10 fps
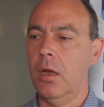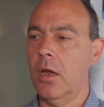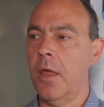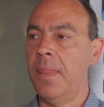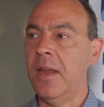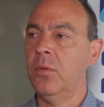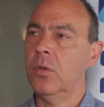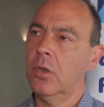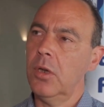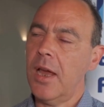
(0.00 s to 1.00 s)
And then
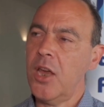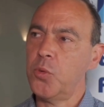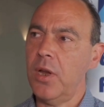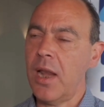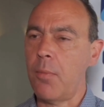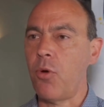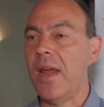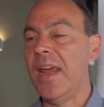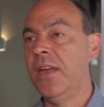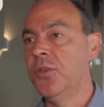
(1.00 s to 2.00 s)
as we elaborate
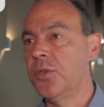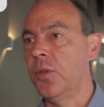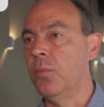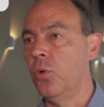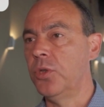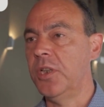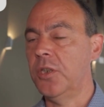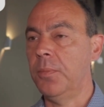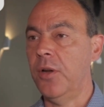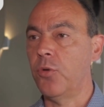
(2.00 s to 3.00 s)
into the more
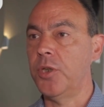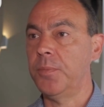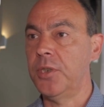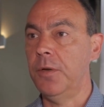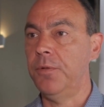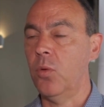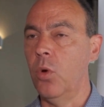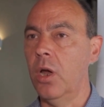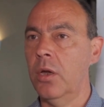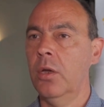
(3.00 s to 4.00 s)
disciplinary specific
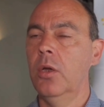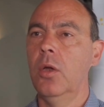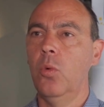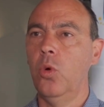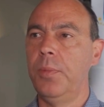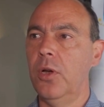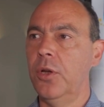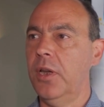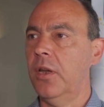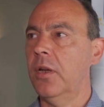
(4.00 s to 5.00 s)
work, we'll be
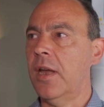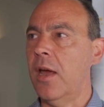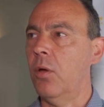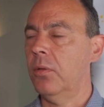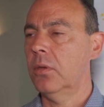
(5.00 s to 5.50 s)
looking at how